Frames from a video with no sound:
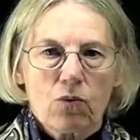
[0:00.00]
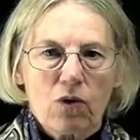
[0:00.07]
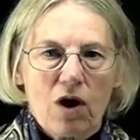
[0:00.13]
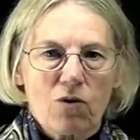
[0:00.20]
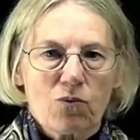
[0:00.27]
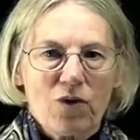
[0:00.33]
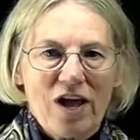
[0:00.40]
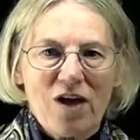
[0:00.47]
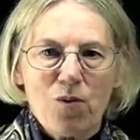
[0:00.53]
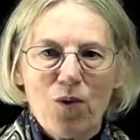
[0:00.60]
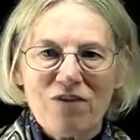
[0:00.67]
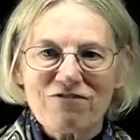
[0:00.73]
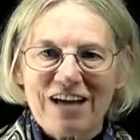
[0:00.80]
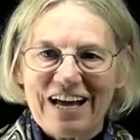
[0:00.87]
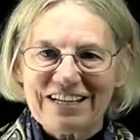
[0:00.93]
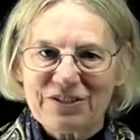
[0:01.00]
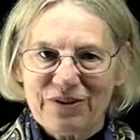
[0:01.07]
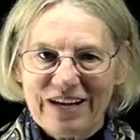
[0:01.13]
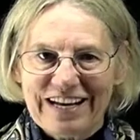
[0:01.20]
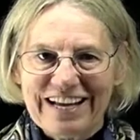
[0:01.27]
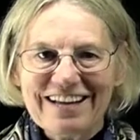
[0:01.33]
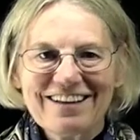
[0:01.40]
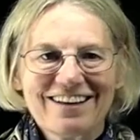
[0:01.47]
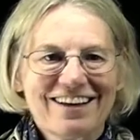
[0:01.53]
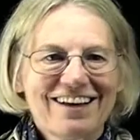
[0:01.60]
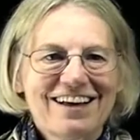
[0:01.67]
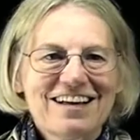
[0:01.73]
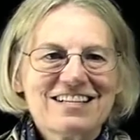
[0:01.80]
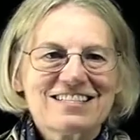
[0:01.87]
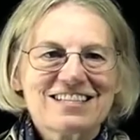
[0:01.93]
waveguide grading,
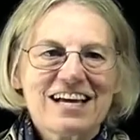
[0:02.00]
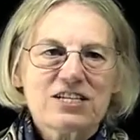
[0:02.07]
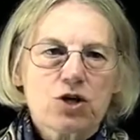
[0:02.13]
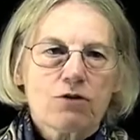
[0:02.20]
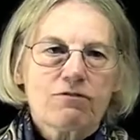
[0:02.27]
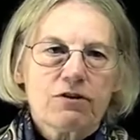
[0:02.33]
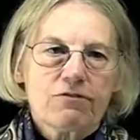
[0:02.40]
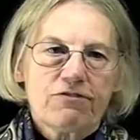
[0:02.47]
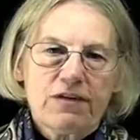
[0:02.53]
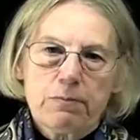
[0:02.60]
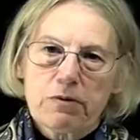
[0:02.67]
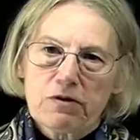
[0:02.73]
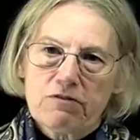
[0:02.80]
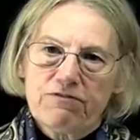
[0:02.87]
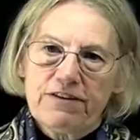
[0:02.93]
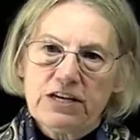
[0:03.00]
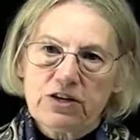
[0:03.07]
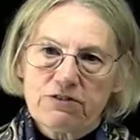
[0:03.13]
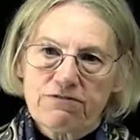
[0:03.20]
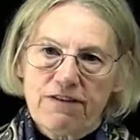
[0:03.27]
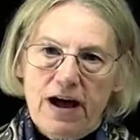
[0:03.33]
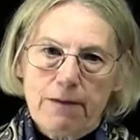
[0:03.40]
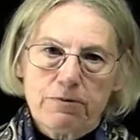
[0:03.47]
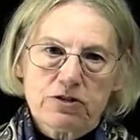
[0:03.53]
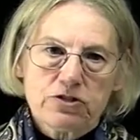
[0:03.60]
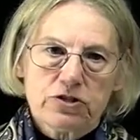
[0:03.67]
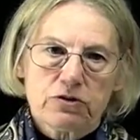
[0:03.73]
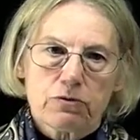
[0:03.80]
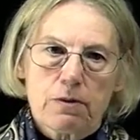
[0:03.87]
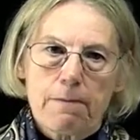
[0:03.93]
sent over a feeder fiber
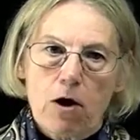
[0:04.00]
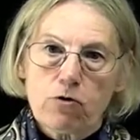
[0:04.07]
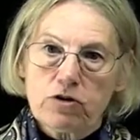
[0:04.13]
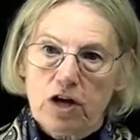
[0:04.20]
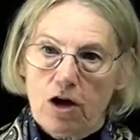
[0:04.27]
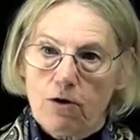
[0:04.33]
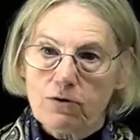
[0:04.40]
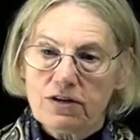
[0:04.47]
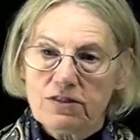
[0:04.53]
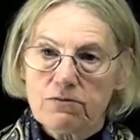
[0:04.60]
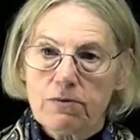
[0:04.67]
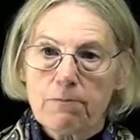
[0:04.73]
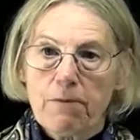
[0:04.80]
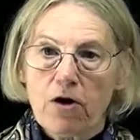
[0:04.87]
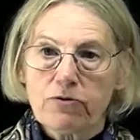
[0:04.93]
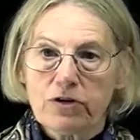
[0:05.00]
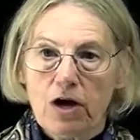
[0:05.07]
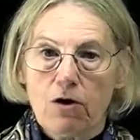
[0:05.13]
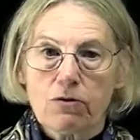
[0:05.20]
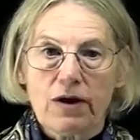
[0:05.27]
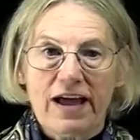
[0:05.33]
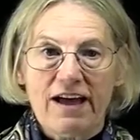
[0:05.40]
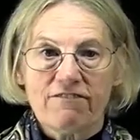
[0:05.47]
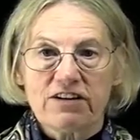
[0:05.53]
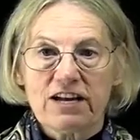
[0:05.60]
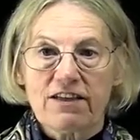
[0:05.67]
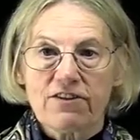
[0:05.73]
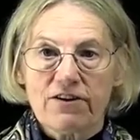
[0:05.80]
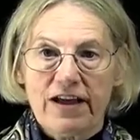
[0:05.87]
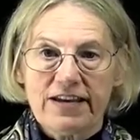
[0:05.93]
to the remote node. At the remote node I have
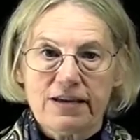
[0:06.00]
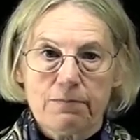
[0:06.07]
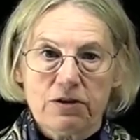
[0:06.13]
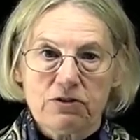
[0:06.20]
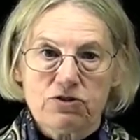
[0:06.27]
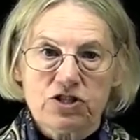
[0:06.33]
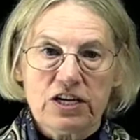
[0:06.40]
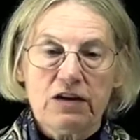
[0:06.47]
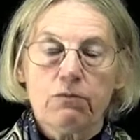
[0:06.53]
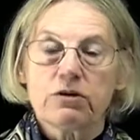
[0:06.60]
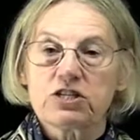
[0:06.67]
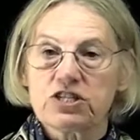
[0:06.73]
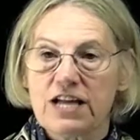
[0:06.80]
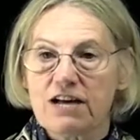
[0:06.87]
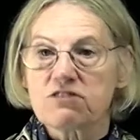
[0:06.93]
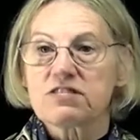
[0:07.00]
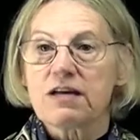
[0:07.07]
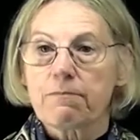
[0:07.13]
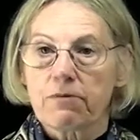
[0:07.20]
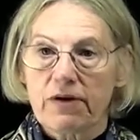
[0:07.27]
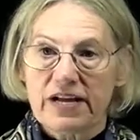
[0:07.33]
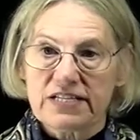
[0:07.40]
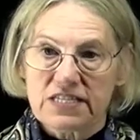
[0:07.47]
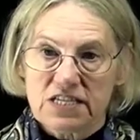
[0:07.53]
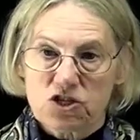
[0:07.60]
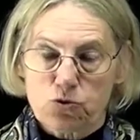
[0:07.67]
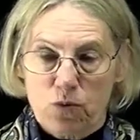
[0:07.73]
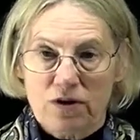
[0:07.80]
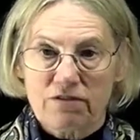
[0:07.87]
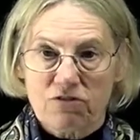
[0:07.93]
another AWG which now separates
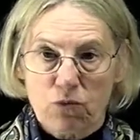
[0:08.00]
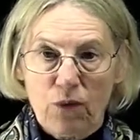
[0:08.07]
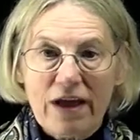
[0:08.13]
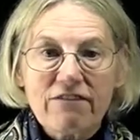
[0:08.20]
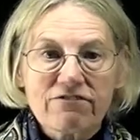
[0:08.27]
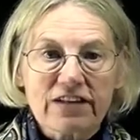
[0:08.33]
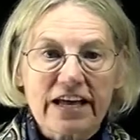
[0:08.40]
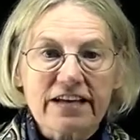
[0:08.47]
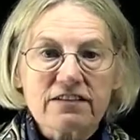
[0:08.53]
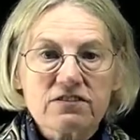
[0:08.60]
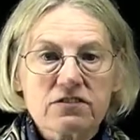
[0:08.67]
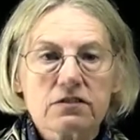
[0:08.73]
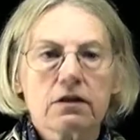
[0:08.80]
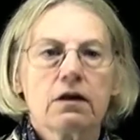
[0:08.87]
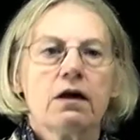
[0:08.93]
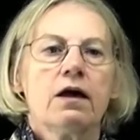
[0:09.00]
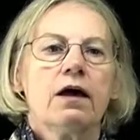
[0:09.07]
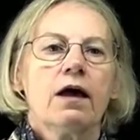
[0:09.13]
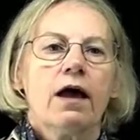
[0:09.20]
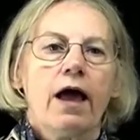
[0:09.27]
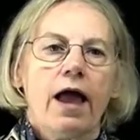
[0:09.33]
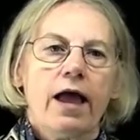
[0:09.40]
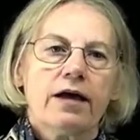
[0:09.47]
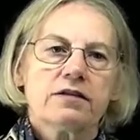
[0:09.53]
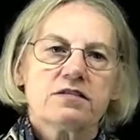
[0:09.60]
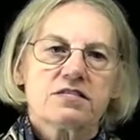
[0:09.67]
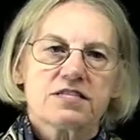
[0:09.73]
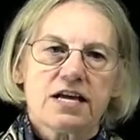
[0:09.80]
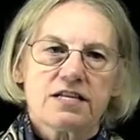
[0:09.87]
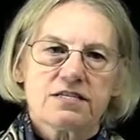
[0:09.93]
each one of the wavelengths and
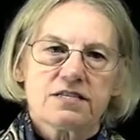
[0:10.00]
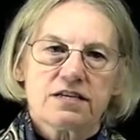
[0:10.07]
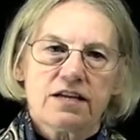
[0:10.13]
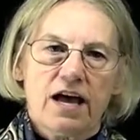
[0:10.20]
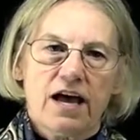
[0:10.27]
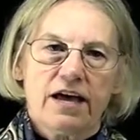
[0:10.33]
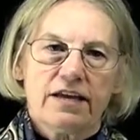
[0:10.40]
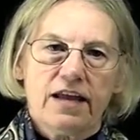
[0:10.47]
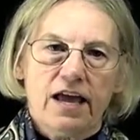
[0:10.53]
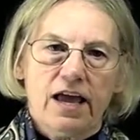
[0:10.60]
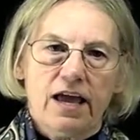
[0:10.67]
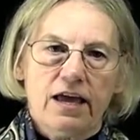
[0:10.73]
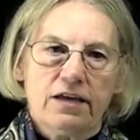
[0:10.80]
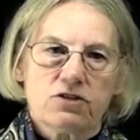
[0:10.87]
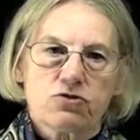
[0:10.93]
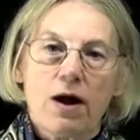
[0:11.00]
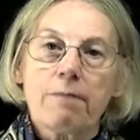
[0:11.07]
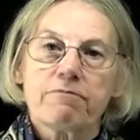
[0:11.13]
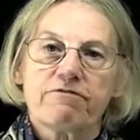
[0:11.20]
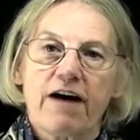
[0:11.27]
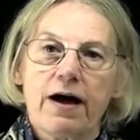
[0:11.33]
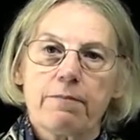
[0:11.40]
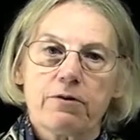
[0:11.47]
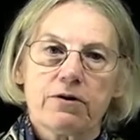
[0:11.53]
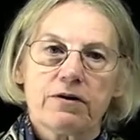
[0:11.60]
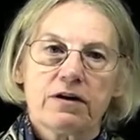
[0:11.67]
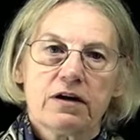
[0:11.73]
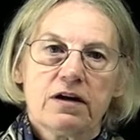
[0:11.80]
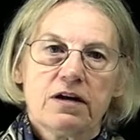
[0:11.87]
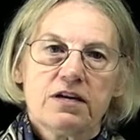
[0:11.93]
sends it on a drop fiber
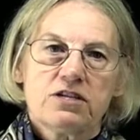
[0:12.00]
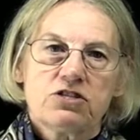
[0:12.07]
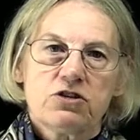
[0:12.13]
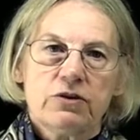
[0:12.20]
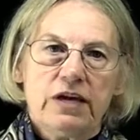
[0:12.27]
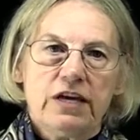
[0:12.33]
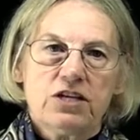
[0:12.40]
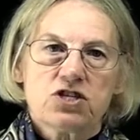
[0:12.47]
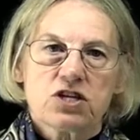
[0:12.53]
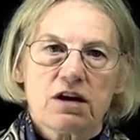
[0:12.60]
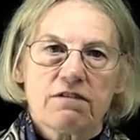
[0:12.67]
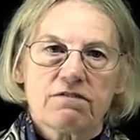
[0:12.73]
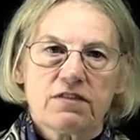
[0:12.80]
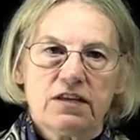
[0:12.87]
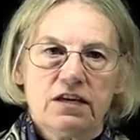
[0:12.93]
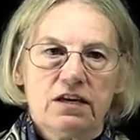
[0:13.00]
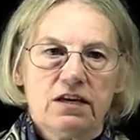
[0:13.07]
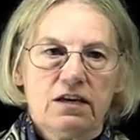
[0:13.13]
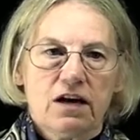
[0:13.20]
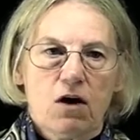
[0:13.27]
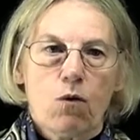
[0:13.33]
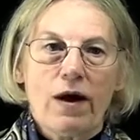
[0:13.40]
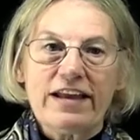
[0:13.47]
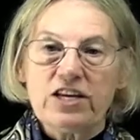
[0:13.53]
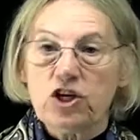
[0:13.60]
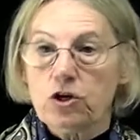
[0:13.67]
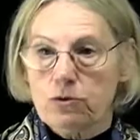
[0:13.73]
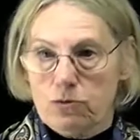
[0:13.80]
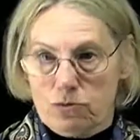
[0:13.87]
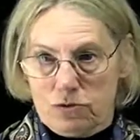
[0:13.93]
to each of the
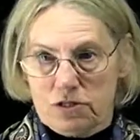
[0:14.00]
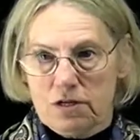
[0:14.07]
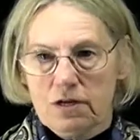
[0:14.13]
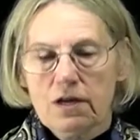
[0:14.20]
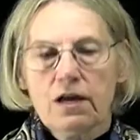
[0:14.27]
ONUs,